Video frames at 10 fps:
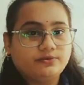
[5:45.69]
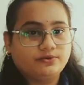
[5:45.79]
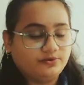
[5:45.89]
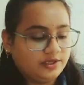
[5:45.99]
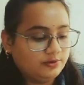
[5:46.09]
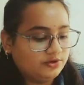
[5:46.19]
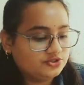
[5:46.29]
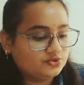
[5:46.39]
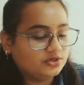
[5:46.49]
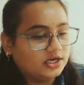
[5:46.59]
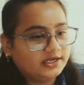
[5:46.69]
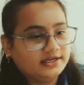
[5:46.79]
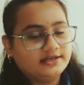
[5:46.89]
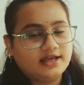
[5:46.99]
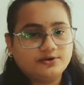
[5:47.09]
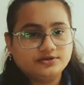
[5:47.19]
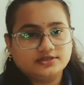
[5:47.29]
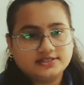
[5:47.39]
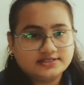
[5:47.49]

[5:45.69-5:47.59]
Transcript: wants to cut it down,